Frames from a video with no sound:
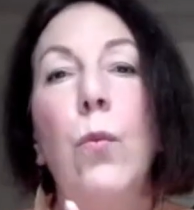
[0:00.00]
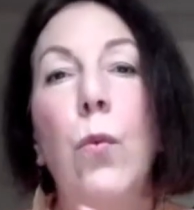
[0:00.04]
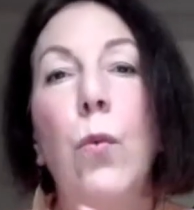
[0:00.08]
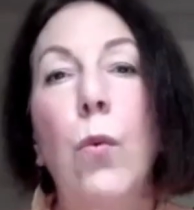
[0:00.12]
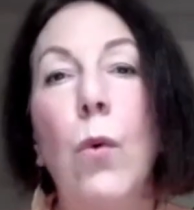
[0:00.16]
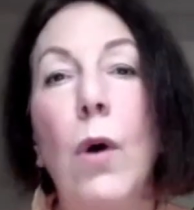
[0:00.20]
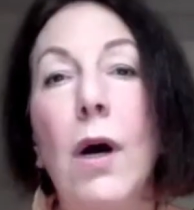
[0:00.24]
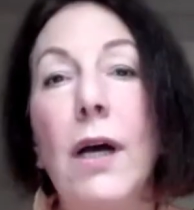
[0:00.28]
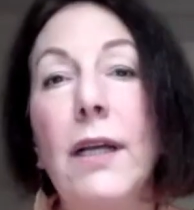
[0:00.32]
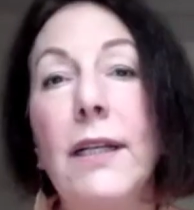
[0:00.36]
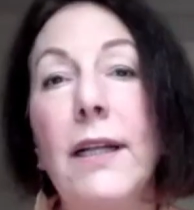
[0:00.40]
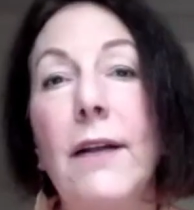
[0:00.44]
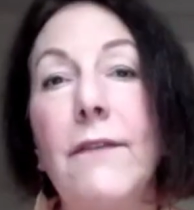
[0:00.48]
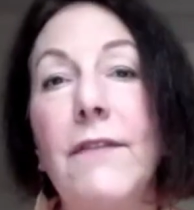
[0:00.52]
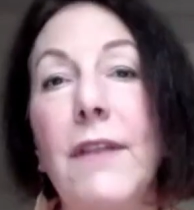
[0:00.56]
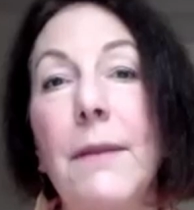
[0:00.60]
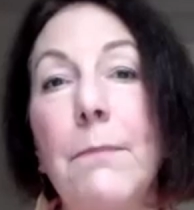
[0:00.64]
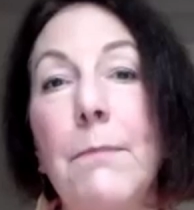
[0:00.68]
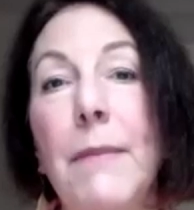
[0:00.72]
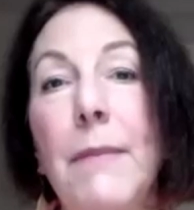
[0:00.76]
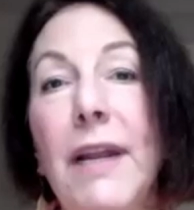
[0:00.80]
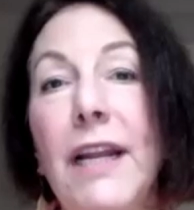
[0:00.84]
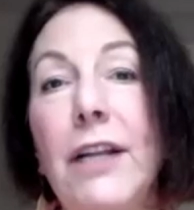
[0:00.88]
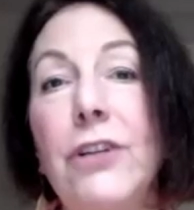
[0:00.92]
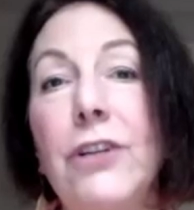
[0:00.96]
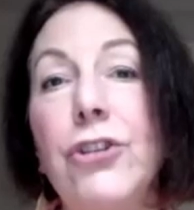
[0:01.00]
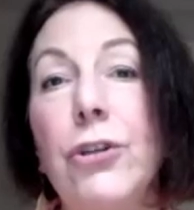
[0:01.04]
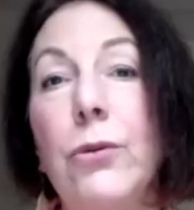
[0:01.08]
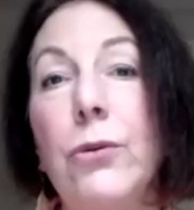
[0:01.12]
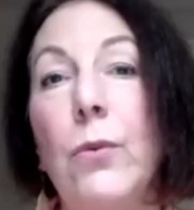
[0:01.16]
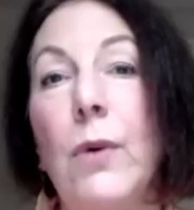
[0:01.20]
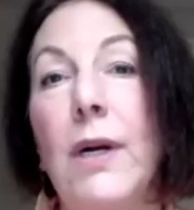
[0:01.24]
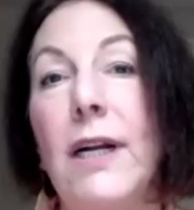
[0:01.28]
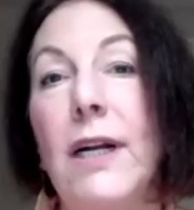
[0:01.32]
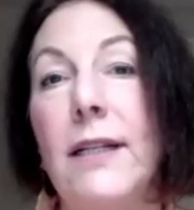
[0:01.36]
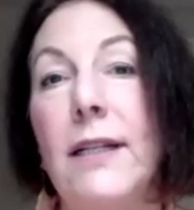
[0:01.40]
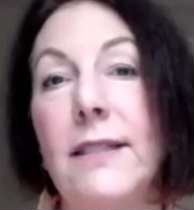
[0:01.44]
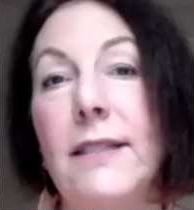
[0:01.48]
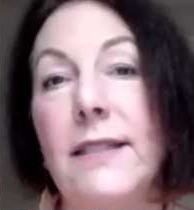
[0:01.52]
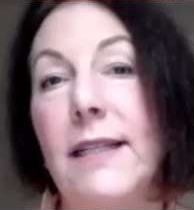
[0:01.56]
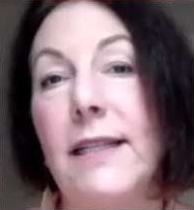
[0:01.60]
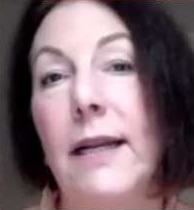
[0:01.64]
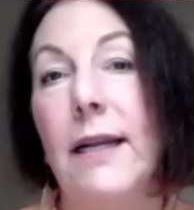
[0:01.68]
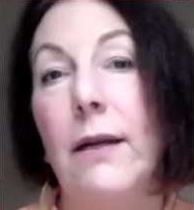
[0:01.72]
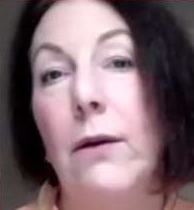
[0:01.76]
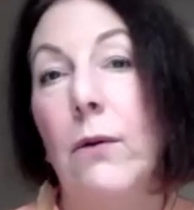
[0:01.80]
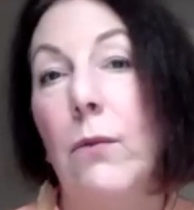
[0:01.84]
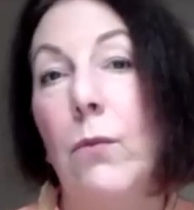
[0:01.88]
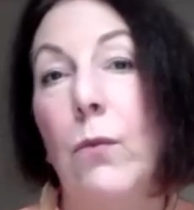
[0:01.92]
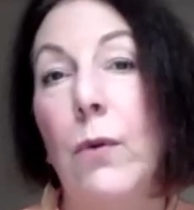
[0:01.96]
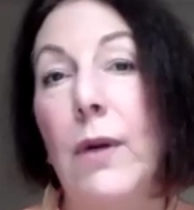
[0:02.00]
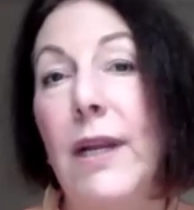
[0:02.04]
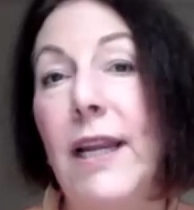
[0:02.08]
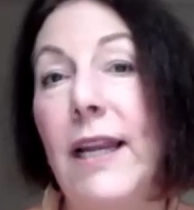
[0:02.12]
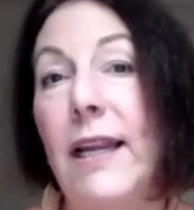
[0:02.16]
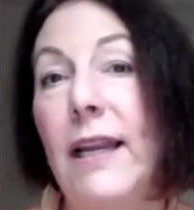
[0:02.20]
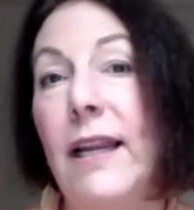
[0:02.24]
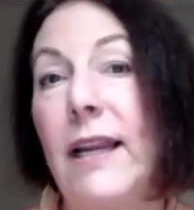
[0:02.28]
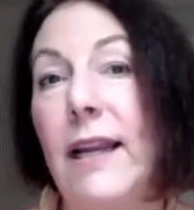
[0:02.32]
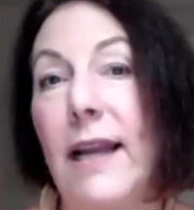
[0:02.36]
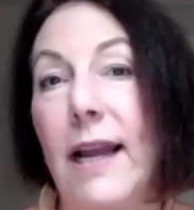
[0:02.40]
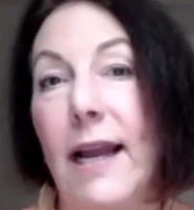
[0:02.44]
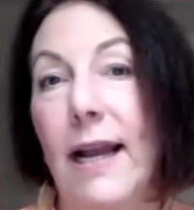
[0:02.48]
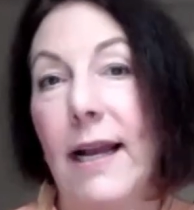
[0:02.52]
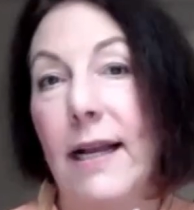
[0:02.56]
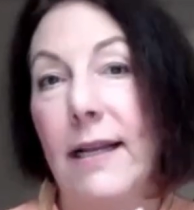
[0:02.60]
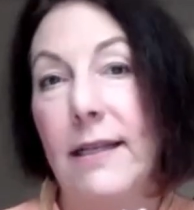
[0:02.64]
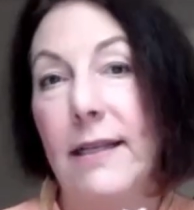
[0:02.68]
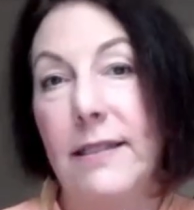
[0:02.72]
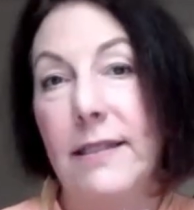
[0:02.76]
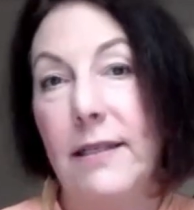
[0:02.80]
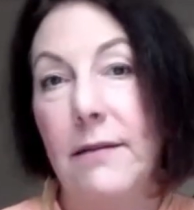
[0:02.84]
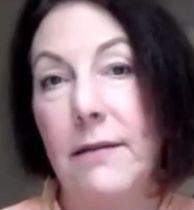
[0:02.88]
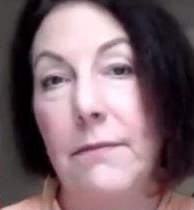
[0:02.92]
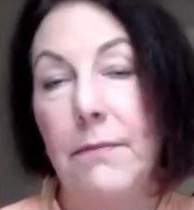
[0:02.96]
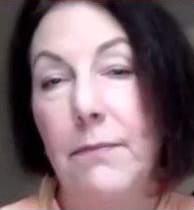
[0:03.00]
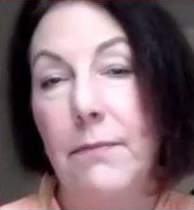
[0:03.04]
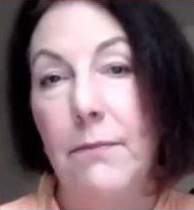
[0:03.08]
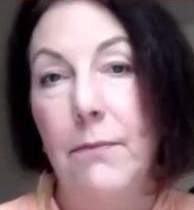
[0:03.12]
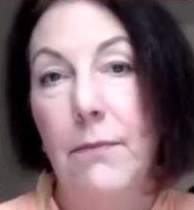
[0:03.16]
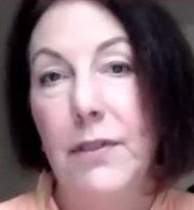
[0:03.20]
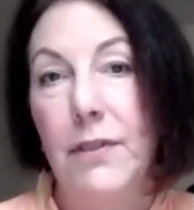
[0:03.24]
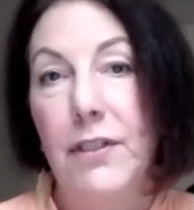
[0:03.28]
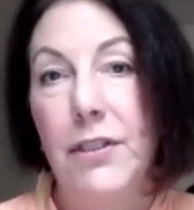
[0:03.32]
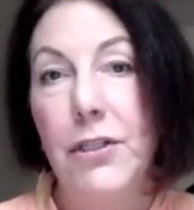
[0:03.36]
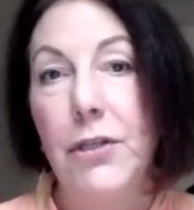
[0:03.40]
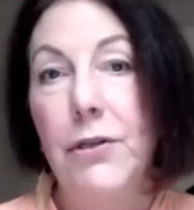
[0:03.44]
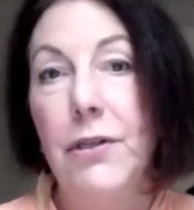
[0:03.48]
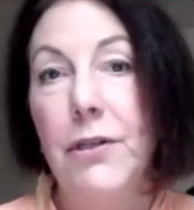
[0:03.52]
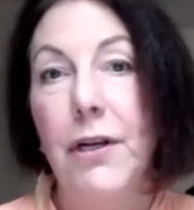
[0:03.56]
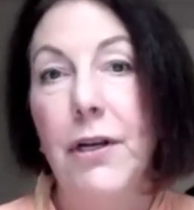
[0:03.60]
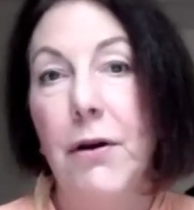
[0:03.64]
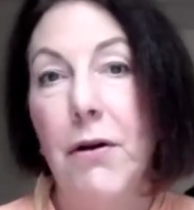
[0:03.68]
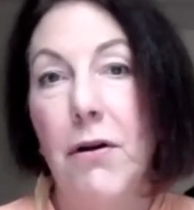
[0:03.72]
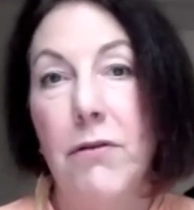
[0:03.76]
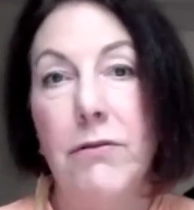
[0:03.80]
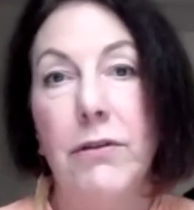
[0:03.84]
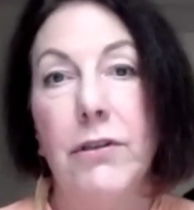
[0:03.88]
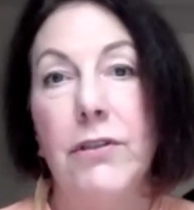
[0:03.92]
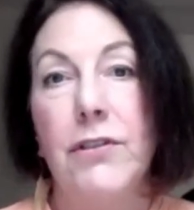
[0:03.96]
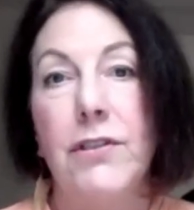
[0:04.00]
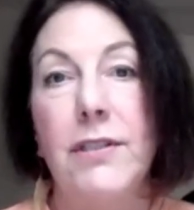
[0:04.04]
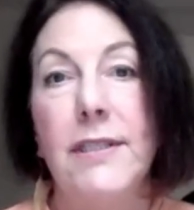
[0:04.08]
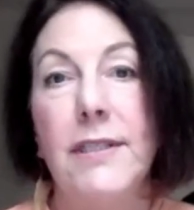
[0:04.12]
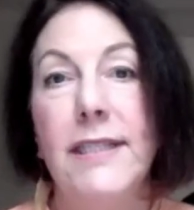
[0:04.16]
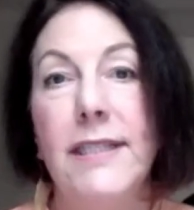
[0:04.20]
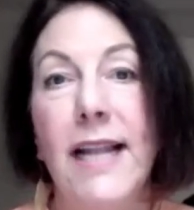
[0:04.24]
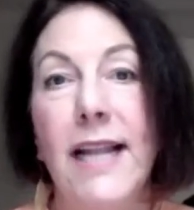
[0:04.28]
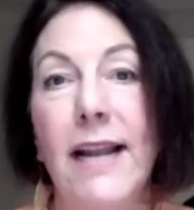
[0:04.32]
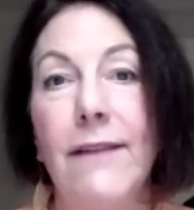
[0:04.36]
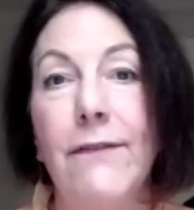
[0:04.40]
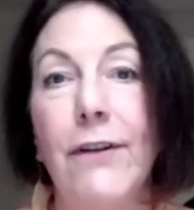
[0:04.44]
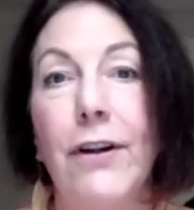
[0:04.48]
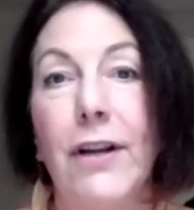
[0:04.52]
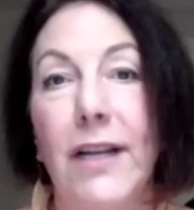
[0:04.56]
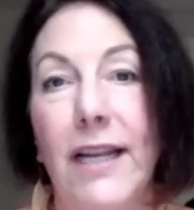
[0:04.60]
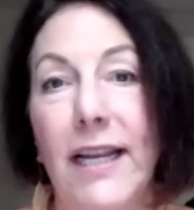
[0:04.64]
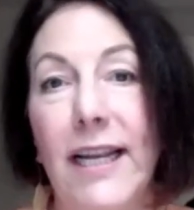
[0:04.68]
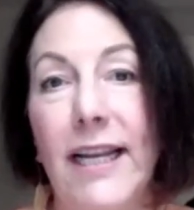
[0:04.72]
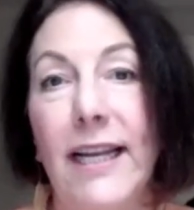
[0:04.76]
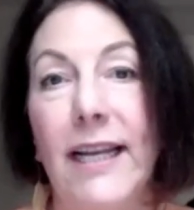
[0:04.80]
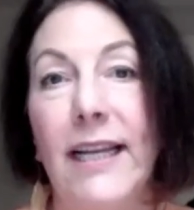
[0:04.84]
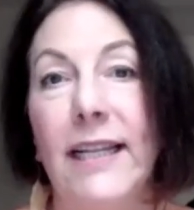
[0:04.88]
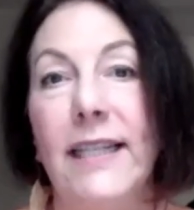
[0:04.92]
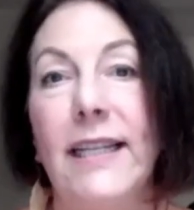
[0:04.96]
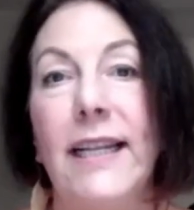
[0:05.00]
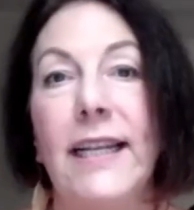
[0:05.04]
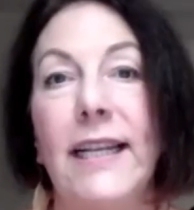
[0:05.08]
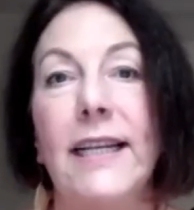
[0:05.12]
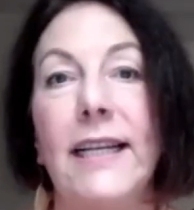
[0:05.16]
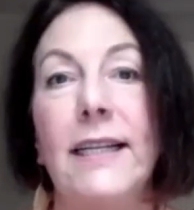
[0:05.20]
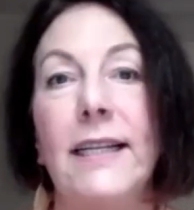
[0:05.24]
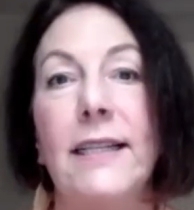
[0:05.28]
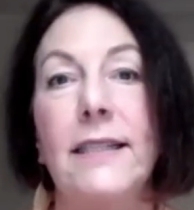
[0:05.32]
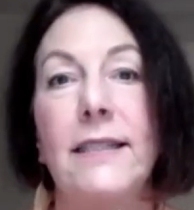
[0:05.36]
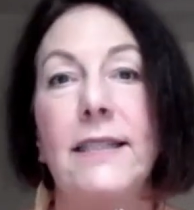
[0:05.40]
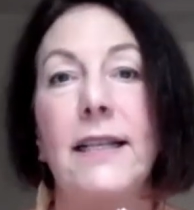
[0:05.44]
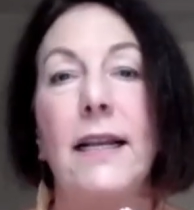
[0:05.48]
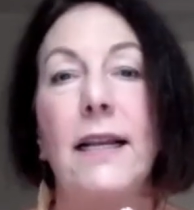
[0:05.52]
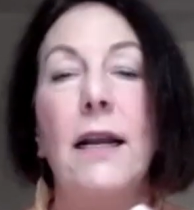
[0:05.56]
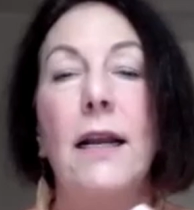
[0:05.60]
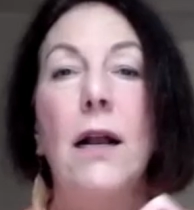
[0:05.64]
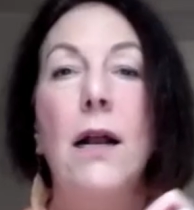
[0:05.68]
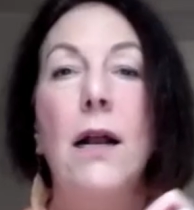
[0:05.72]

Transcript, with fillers: One of the major ones that we as studio owners never hit is